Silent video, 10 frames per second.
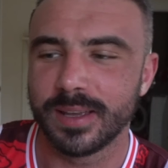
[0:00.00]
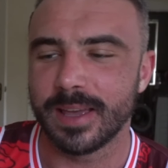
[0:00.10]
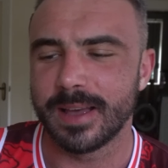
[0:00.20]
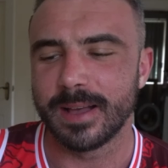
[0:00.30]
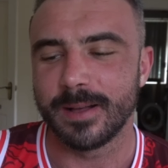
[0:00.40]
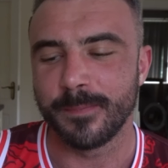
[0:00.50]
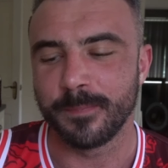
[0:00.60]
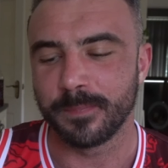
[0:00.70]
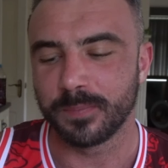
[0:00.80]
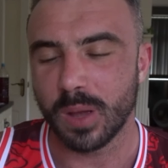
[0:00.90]

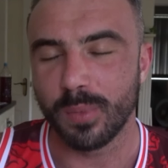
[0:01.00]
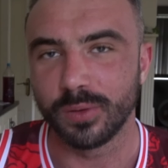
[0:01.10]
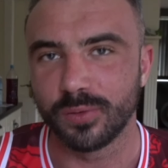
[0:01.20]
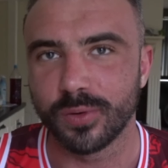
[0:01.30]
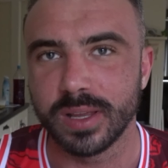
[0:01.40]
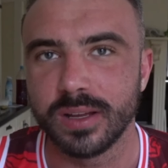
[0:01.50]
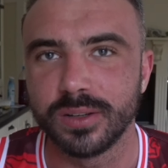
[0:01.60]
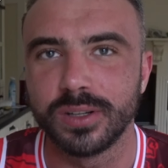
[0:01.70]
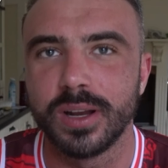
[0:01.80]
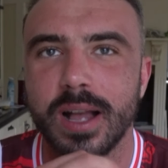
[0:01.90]
about
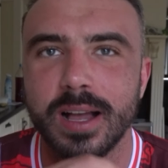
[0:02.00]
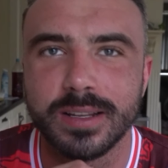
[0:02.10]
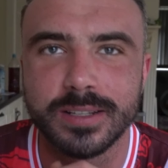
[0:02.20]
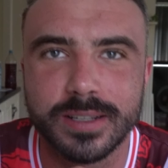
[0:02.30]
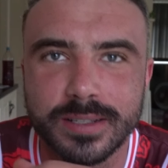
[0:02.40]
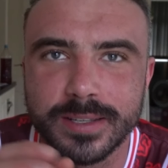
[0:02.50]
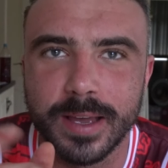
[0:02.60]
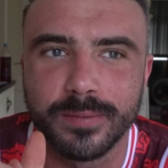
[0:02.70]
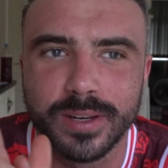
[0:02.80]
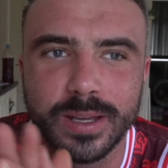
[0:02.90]

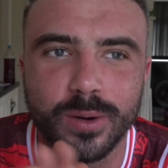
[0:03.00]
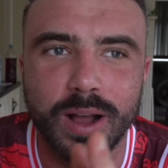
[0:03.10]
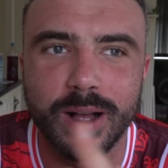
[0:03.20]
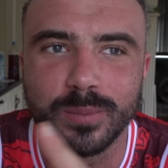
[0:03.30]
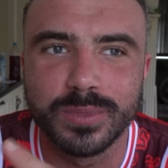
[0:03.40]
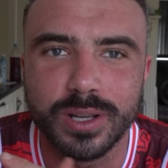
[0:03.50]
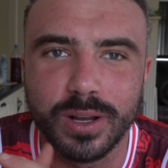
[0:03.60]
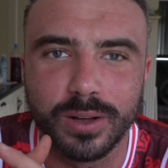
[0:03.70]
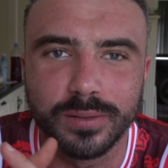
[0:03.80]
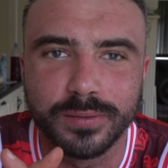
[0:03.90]
370 grams
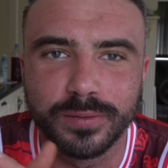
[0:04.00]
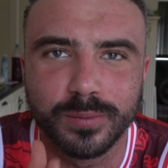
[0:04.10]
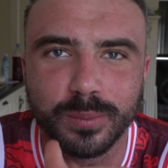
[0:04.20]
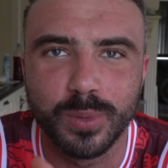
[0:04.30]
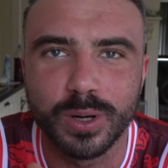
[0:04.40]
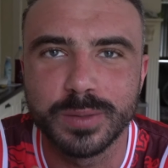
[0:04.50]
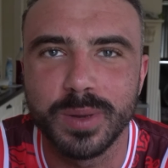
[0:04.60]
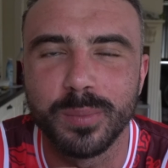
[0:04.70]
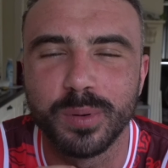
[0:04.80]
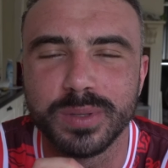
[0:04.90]
of Morris
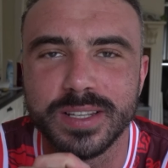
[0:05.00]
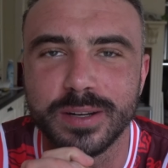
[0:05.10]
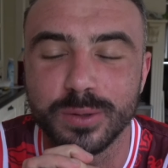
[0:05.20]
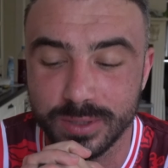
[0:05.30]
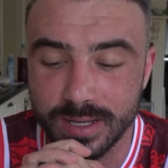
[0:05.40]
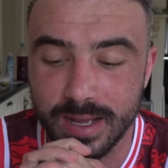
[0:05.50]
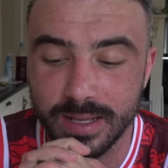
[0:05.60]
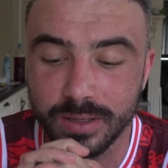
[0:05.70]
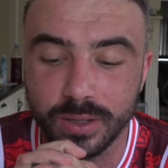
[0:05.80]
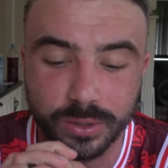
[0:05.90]
Piper potatoes
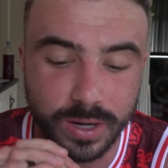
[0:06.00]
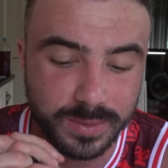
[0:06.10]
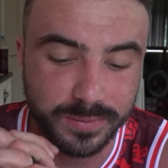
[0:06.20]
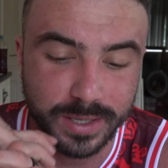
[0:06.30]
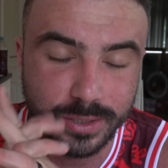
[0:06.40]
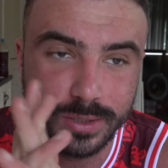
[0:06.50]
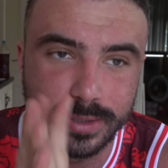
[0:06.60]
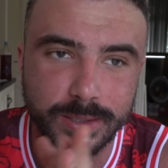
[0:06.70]
and 100 grams of veg.